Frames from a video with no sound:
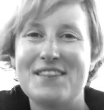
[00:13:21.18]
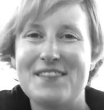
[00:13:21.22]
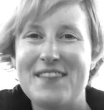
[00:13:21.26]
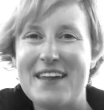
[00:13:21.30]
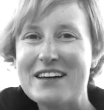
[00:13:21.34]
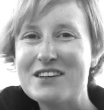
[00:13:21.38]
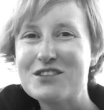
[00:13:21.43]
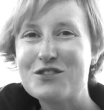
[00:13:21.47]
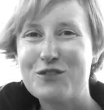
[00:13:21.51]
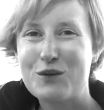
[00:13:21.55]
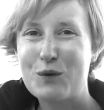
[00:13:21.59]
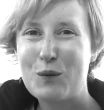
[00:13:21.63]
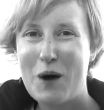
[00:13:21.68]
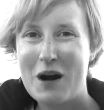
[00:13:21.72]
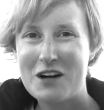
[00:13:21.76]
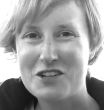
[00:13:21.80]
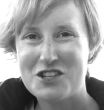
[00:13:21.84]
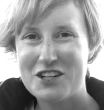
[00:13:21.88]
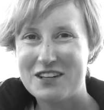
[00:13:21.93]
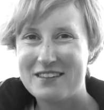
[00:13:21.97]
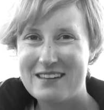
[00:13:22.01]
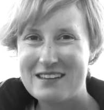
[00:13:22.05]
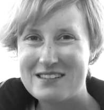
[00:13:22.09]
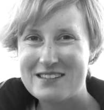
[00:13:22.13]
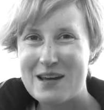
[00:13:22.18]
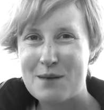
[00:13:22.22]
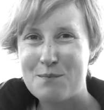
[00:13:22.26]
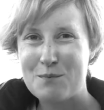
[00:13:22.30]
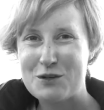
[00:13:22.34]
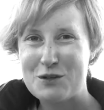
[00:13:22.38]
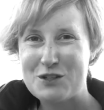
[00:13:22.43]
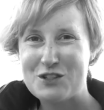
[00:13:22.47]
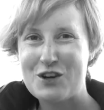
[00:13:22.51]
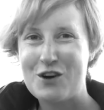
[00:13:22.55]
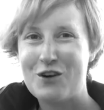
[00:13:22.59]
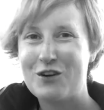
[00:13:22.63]
Thanks for watching this
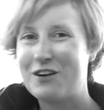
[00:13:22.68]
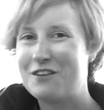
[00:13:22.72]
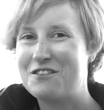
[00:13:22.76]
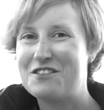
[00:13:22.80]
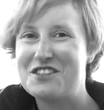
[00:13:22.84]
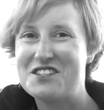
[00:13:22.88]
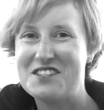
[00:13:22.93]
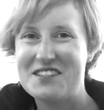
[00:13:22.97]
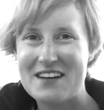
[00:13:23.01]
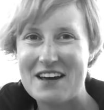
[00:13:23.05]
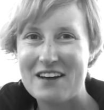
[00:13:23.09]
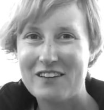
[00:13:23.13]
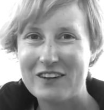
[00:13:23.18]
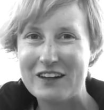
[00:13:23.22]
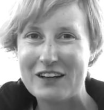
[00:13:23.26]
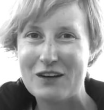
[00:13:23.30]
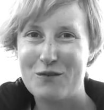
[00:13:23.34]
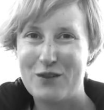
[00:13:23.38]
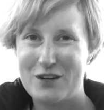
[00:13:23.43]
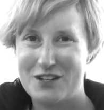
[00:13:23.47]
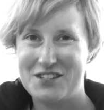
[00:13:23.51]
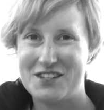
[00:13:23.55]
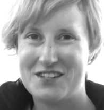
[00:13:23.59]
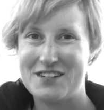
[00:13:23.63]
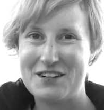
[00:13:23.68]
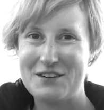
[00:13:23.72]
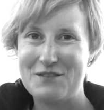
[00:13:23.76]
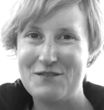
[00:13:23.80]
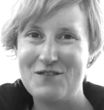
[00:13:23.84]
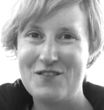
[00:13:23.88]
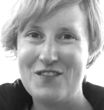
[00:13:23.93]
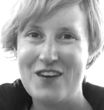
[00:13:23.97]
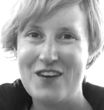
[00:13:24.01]
episode of Sailing Wisdom.